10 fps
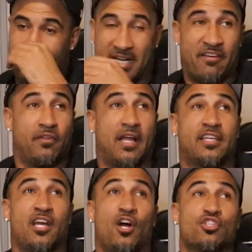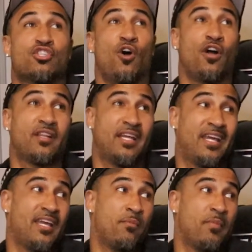But I feel like y'all started
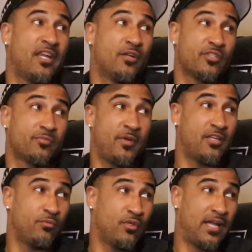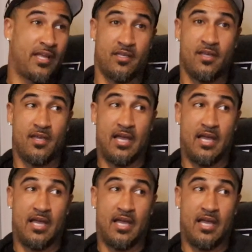that and made it respectable. Like yeah.